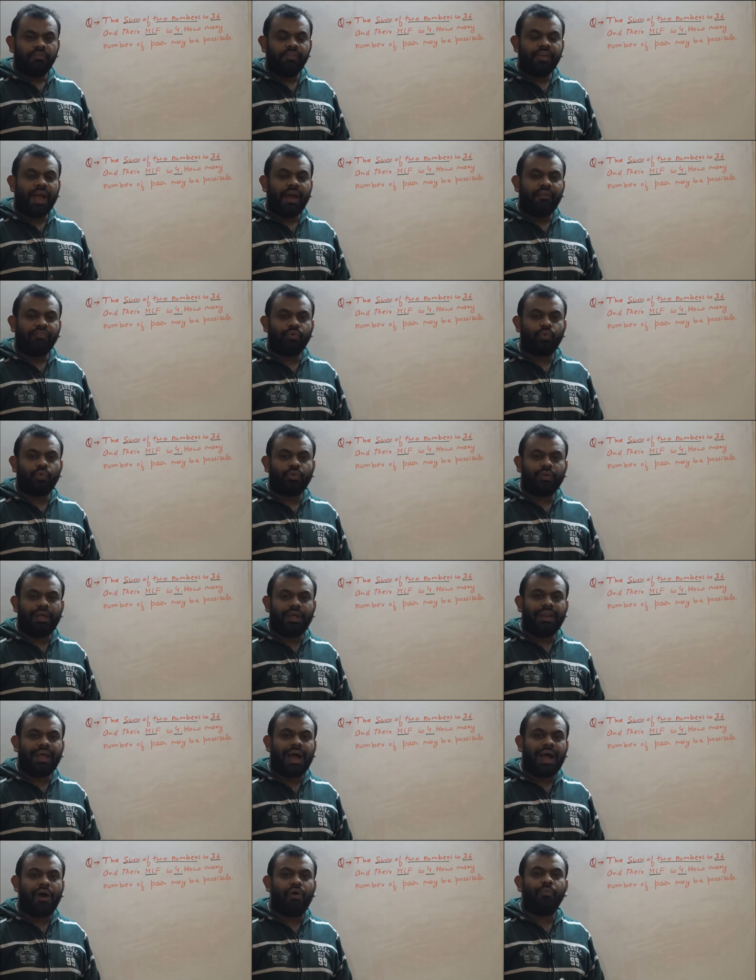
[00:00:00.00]
We have to
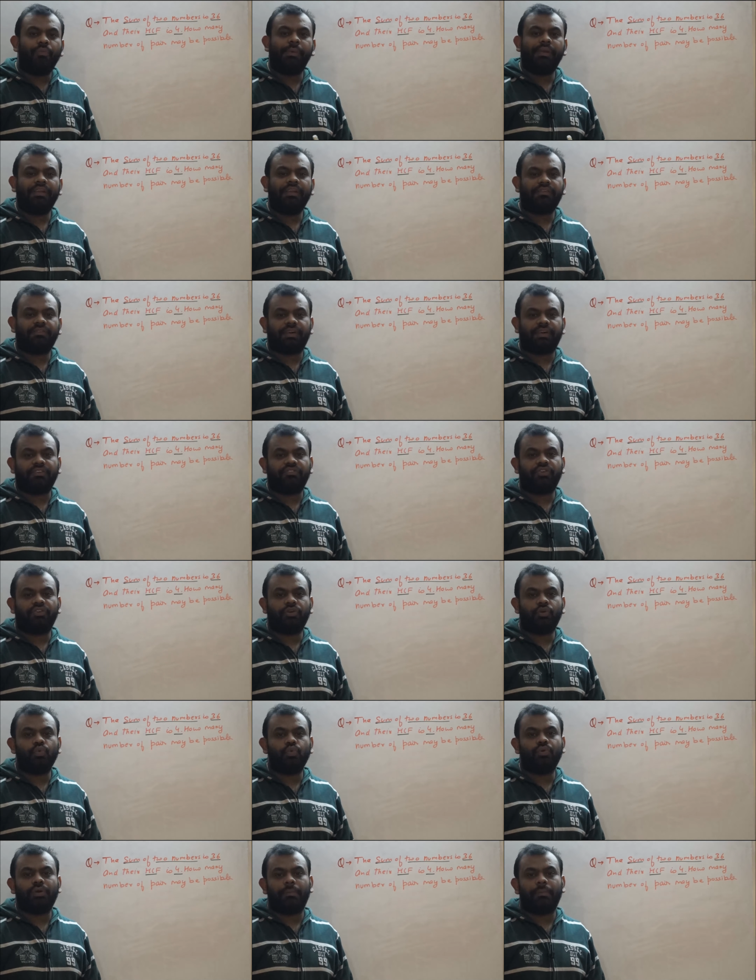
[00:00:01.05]
tell how many such
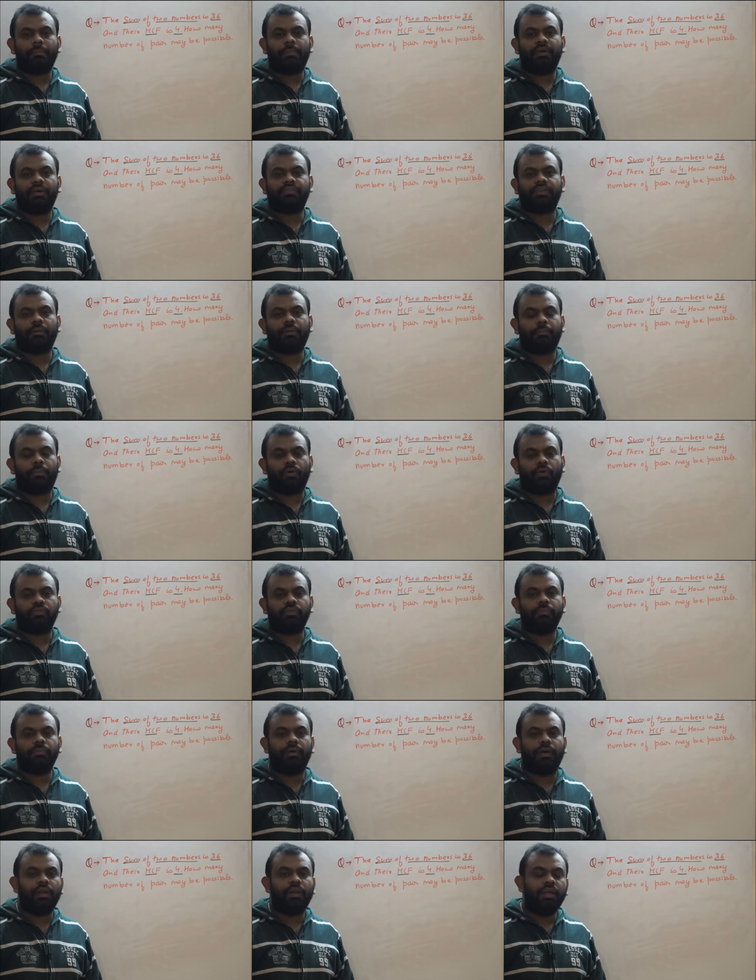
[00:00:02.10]
two numbers are
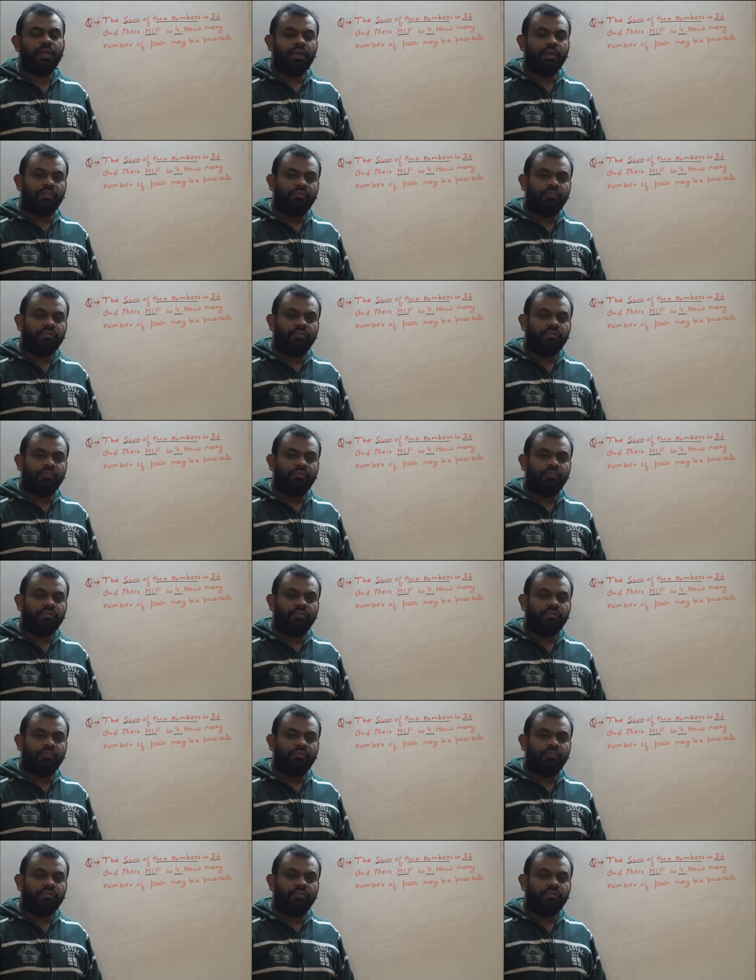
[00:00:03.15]
possible